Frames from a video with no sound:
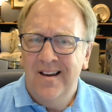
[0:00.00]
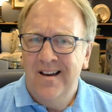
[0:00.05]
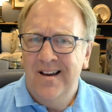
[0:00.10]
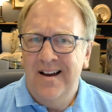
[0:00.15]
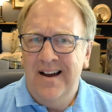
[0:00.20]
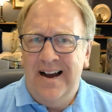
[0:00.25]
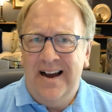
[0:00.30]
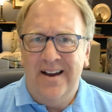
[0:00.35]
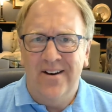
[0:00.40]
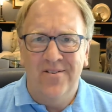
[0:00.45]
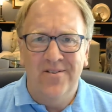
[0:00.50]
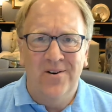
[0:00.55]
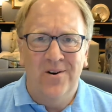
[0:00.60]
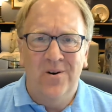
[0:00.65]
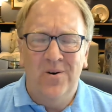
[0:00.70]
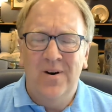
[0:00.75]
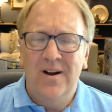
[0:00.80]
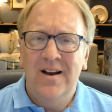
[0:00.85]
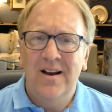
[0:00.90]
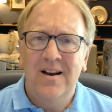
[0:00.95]
I don't
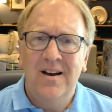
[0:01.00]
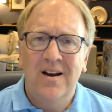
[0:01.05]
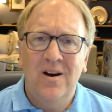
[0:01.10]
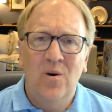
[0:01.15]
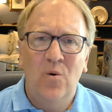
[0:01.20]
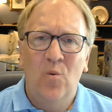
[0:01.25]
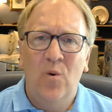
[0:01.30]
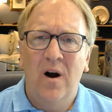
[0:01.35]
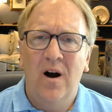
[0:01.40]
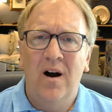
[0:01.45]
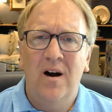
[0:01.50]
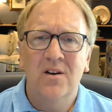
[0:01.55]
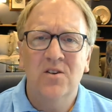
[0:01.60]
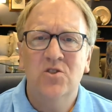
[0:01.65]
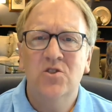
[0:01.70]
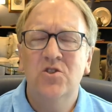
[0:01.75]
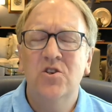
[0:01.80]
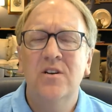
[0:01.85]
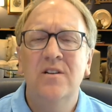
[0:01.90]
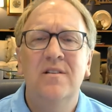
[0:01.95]
know.
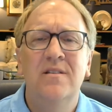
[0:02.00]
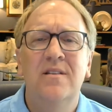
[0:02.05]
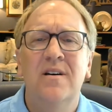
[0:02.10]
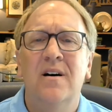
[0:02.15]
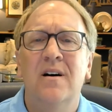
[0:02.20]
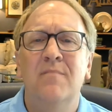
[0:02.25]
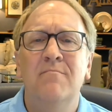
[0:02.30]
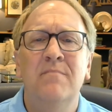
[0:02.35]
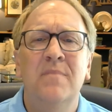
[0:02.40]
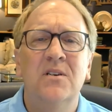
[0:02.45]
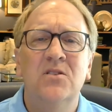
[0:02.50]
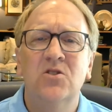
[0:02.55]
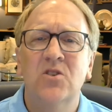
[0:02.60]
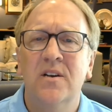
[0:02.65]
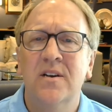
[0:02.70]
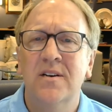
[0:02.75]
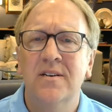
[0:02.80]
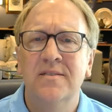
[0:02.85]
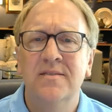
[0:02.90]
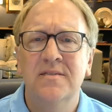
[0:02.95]
Should the
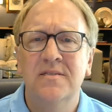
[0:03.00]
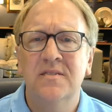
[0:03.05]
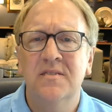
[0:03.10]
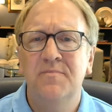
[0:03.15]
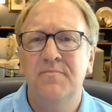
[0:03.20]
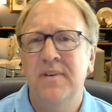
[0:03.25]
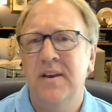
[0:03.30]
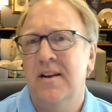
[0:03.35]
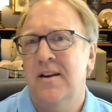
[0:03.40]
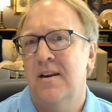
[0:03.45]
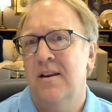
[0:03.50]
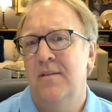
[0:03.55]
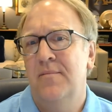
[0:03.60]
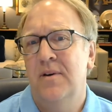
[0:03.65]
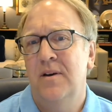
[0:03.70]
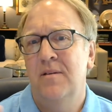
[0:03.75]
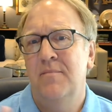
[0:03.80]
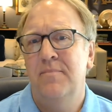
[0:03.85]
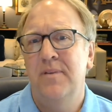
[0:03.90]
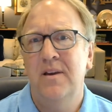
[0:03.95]
Michigan speed
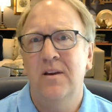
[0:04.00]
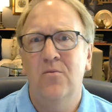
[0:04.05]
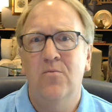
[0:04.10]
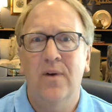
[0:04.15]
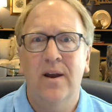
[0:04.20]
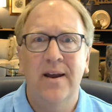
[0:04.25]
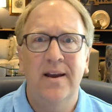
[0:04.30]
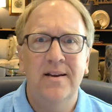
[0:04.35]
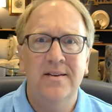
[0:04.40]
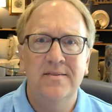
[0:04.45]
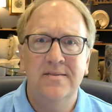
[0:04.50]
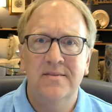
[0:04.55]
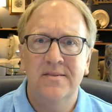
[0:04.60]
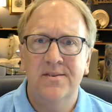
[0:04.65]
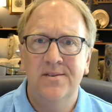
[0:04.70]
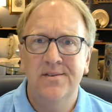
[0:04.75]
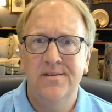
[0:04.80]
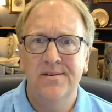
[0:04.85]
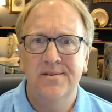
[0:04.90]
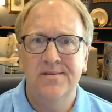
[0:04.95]
limit be raised
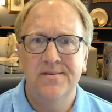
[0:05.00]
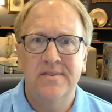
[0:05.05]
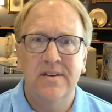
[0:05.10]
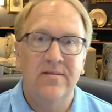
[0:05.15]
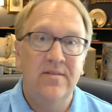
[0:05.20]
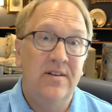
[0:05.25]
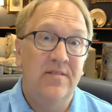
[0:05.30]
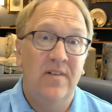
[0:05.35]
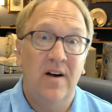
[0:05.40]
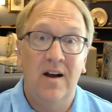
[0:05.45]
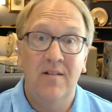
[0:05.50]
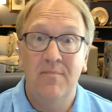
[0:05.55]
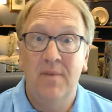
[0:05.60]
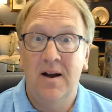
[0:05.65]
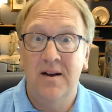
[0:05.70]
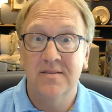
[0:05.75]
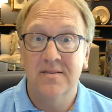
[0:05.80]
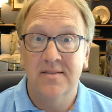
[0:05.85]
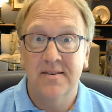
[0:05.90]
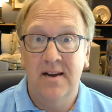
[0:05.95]
to 75
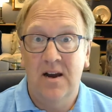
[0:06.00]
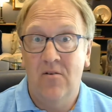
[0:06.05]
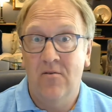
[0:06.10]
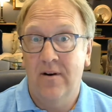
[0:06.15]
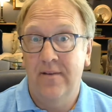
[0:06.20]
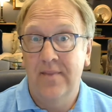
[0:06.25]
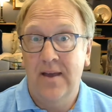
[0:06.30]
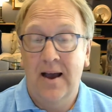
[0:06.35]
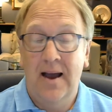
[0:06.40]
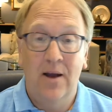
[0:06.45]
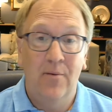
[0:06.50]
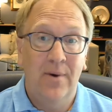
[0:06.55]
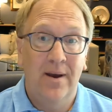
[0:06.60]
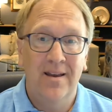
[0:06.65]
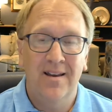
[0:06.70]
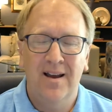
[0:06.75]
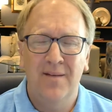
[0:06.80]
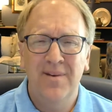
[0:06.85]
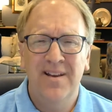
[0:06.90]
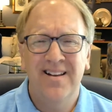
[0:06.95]
miles an hour on the highway?
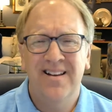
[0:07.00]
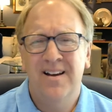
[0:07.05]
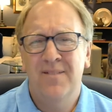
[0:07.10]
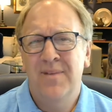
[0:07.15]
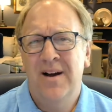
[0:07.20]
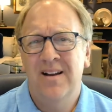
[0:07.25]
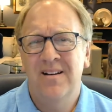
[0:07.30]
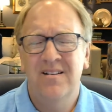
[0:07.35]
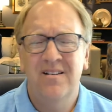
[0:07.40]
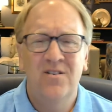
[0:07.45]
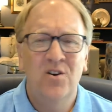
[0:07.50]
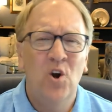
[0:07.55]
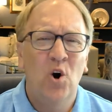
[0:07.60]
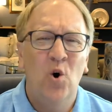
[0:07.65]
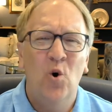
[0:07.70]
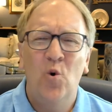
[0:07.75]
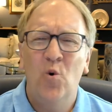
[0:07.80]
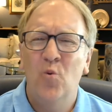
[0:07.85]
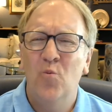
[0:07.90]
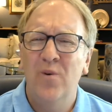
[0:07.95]
I mean, come on.
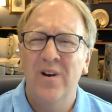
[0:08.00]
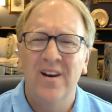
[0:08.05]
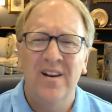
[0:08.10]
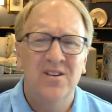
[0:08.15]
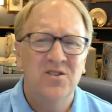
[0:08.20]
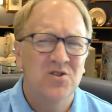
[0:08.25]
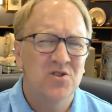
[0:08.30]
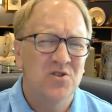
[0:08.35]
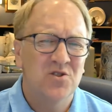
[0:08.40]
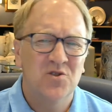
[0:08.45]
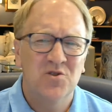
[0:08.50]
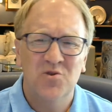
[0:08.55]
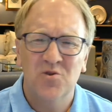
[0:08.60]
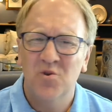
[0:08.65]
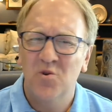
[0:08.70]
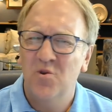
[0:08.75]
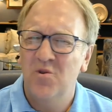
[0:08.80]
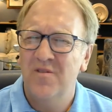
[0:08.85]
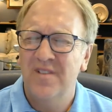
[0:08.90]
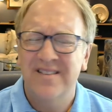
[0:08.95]
No religious,
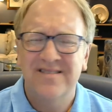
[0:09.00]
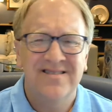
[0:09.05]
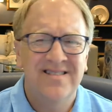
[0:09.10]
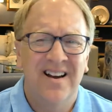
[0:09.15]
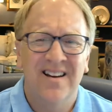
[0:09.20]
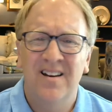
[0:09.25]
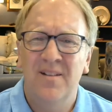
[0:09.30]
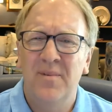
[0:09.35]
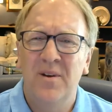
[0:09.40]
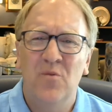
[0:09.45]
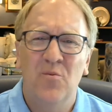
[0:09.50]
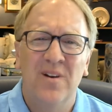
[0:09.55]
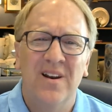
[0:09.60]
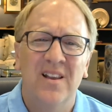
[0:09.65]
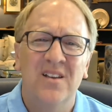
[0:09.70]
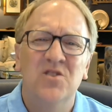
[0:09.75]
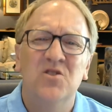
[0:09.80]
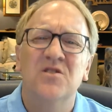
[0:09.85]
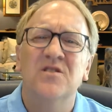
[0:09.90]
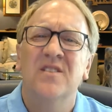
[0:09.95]
that's not going to be a
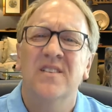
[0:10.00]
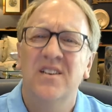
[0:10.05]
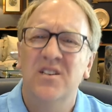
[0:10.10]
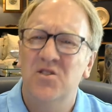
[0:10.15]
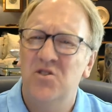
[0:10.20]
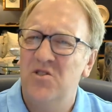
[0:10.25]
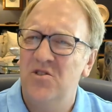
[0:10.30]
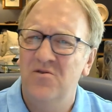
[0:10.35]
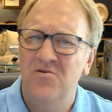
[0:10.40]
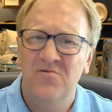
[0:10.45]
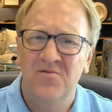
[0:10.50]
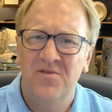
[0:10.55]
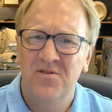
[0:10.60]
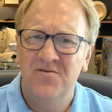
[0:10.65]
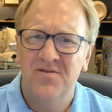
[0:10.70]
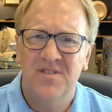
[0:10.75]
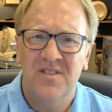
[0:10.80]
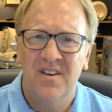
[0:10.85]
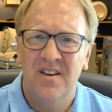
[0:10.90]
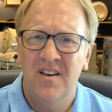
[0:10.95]
religious issue, you
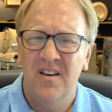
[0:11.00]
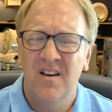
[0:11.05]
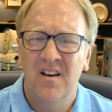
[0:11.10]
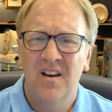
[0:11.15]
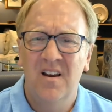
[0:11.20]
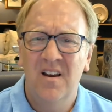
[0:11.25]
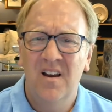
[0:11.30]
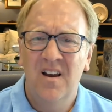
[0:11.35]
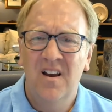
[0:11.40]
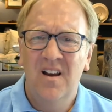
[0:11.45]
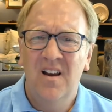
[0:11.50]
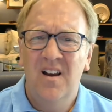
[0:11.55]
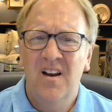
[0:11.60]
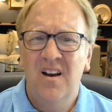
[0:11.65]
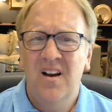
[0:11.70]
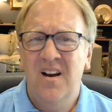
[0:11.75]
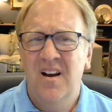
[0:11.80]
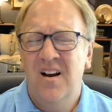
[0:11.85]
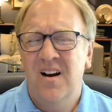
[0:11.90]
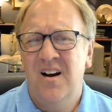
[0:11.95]
see.
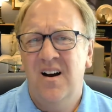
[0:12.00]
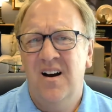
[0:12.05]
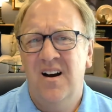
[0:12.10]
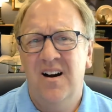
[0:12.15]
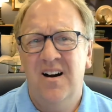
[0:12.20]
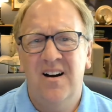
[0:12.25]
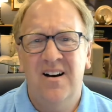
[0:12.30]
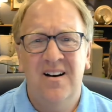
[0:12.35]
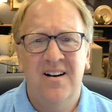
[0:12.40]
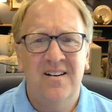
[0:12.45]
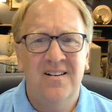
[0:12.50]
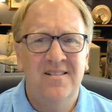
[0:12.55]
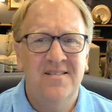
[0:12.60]
Uh,